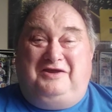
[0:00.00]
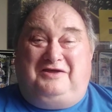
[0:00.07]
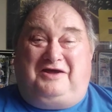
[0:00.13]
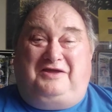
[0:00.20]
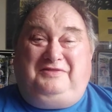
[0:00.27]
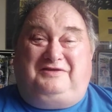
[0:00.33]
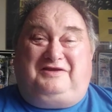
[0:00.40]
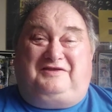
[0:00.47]

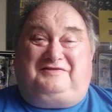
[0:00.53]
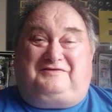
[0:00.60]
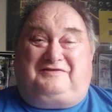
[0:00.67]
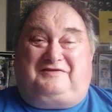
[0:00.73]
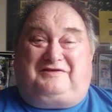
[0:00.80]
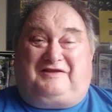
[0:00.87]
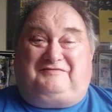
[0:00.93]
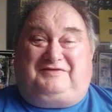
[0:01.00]
I think he
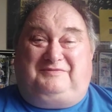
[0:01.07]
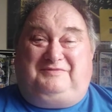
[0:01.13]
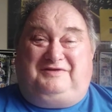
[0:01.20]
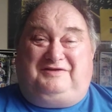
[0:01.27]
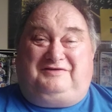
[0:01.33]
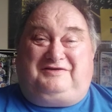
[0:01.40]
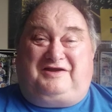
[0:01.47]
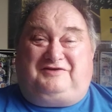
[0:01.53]
gives him
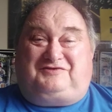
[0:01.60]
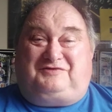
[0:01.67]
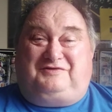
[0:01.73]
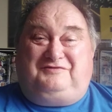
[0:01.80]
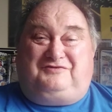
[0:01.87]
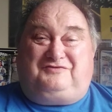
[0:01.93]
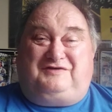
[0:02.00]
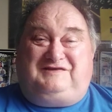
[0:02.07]
a sort
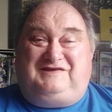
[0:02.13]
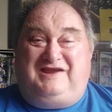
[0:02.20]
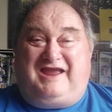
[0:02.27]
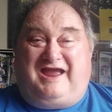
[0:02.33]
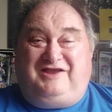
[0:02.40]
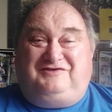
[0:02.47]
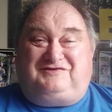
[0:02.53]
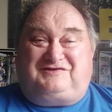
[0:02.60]
of gritty
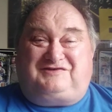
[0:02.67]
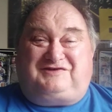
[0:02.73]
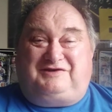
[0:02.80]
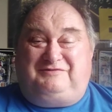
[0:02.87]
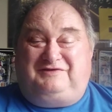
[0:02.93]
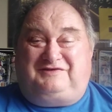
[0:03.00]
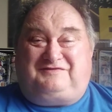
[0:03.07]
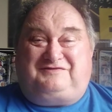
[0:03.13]
edge to
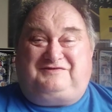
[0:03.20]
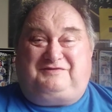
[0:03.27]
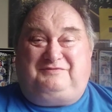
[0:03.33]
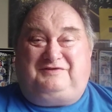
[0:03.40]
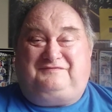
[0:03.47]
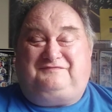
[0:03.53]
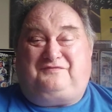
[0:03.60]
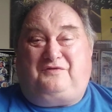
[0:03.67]
his
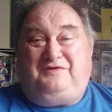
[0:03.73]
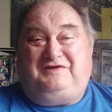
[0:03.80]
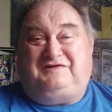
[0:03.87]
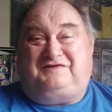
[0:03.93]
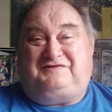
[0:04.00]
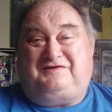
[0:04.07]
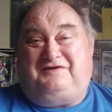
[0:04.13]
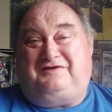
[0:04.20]

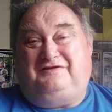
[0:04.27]
voice.